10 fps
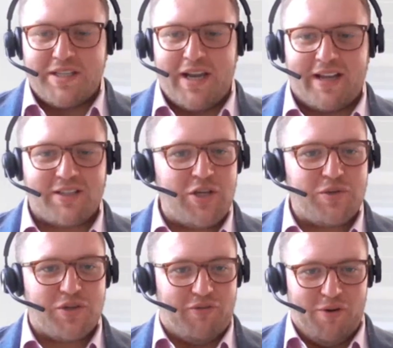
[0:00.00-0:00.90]
When's the next
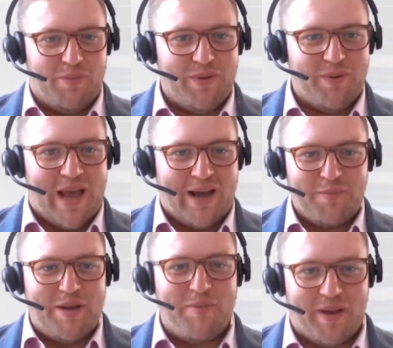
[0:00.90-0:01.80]
user group?
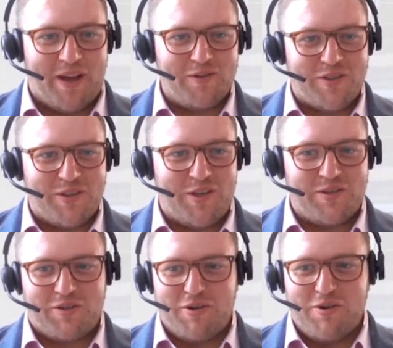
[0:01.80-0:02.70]
How do people get onto the
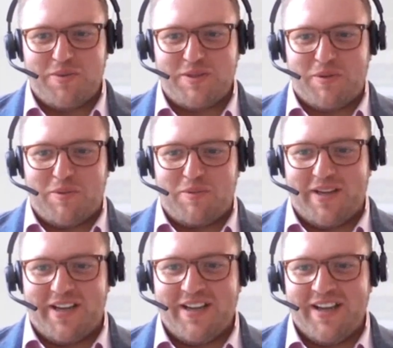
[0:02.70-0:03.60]
user group is
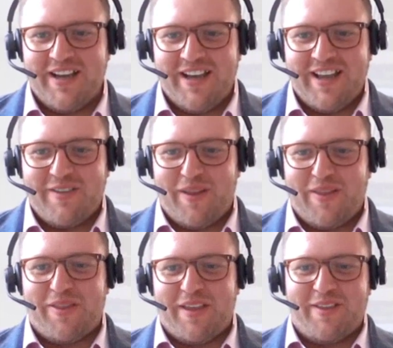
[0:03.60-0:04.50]
probably the
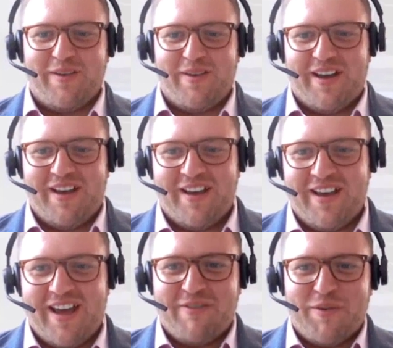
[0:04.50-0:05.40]
one thing
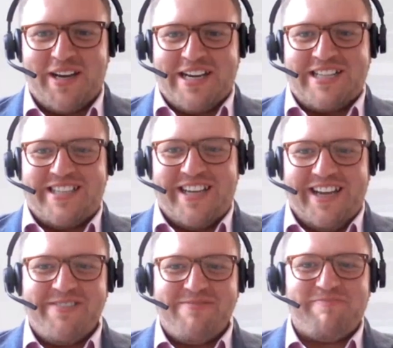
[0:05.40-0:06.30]
that everyone needs to
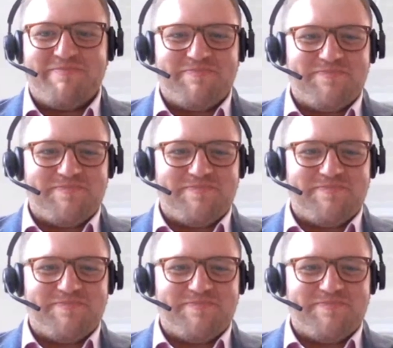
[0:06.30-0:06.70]
hear.